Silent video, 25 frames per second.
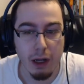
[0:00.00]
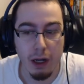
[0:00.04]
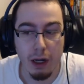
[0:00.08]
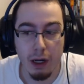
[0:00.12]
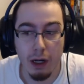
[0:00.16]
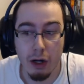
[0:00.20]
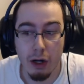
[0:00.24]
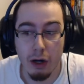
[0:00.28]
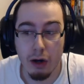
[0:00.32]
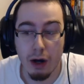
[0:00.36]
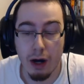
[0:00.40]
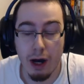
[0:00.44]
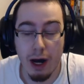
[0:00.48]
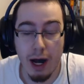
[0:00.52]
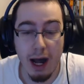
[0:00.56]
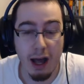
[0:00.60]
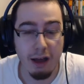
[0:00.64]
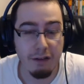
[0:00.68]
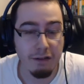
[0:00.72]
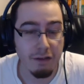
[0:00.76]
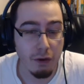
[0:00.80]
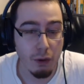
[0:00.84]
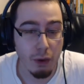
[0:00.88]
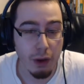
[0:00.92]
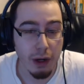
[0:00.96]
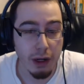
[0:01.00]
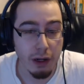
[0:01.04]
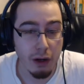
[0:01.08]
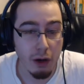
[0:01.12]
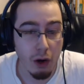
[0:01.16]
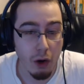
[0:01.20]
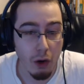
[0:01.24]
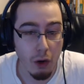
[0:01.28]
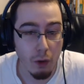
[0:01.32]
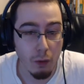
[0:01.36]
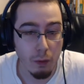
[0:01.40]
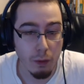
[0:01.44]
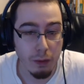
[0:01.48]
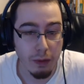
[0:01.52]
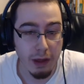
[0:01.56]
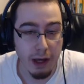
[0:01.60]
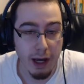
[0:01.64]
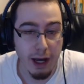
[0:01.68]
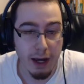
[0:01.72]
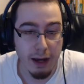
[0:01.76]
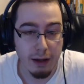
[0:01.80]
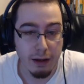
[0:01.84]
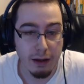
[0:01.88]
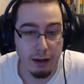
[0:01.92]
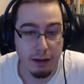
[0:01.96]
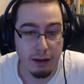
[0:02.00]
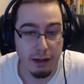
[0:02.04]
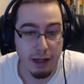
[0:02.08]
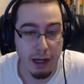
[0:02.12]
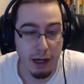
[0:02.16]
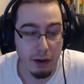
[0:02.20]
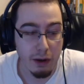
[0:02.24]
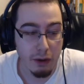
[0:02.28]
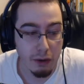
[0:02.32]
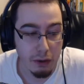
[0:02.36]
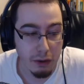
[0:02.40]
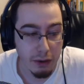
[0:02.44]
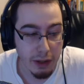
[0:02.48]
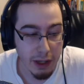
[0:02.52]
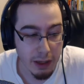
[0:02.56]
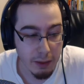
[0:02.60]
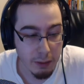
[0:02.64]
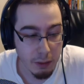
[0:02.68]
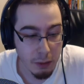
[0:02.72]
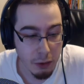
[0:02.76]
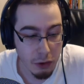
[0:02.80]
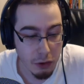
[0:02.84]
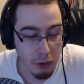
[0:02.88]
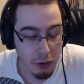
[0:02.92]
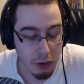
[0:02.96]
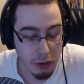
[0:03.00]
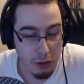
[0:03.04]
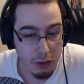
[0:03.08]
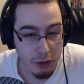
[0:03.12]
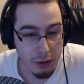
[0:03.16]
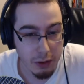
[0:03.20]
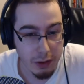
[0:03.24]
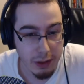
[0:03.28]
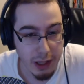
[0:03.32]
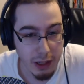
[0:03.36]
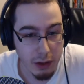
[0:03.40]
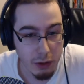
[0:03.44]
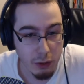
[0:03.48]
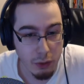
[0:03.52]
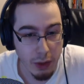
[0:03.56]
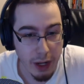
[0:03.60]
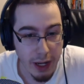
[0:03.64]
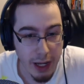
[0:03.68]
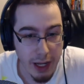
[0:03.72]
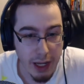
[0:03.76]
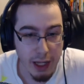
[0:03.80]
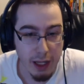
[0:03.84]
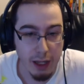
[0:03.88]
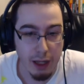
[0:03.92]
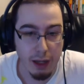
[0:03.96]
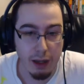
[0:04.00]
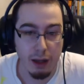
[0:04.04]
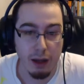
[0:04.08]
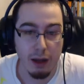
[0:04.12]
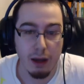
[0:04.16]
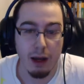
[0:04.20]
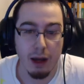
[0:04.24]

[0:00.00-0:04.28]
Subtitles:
I, for one, hope that Daryl and Merle get away.